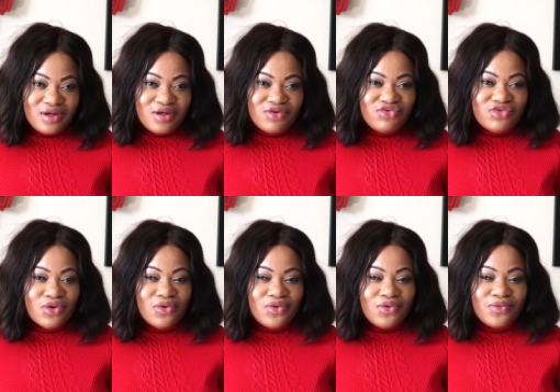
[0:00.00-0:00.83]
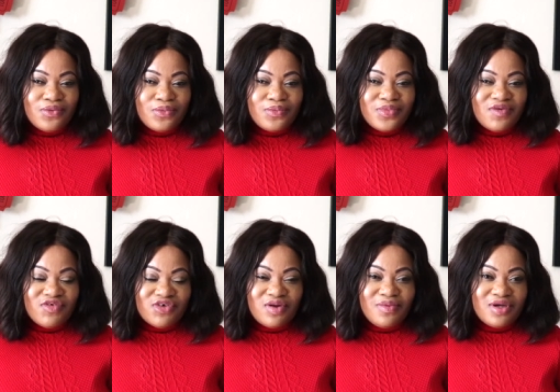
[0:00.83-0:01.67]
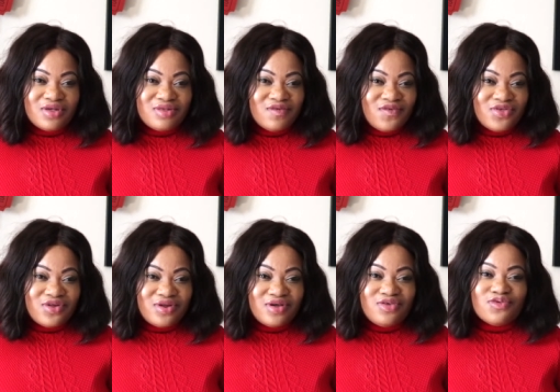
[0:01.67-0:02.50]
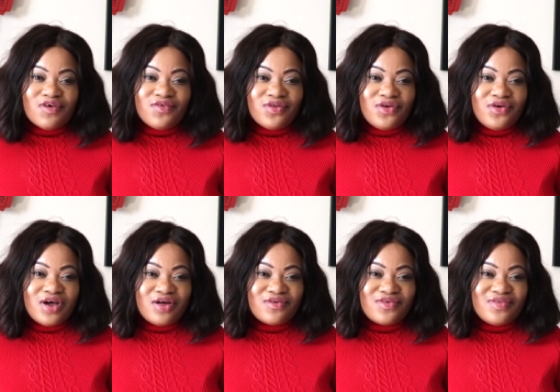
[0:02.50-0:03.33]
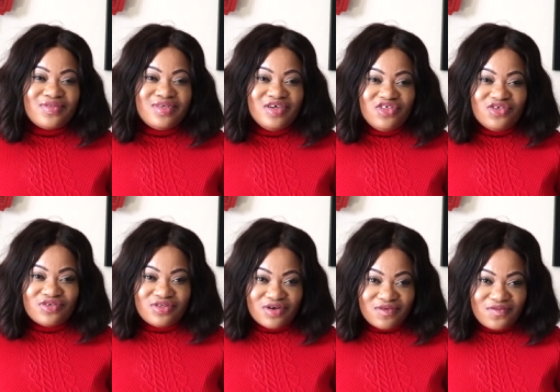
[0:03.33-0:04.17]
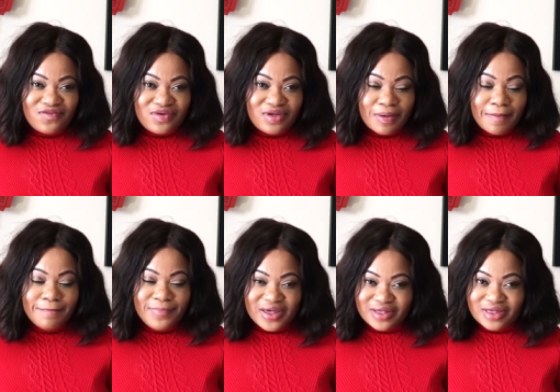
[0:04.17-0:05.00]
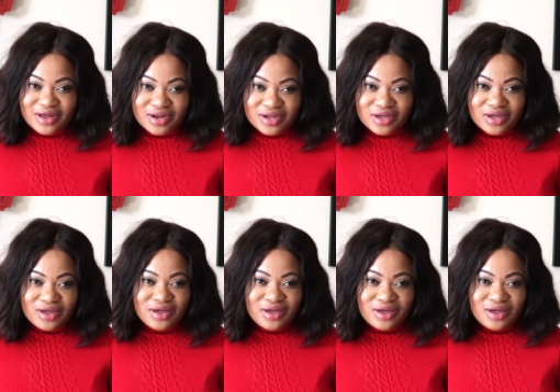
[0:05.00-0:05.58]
So if you're trying to be a software engineer, you have to learn how to teach yourself, basically.